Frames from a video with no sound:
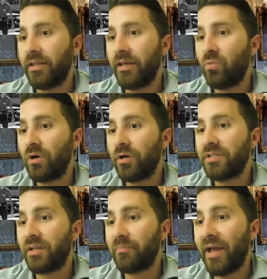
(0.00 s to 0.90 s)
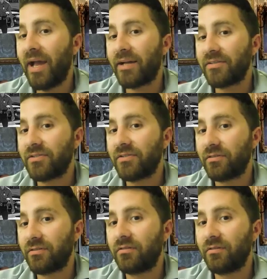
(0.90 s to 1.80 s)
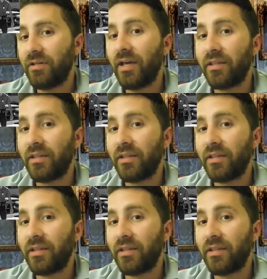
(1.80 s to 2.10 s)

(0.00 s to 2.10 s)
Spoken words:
had associated with them in the past. Right.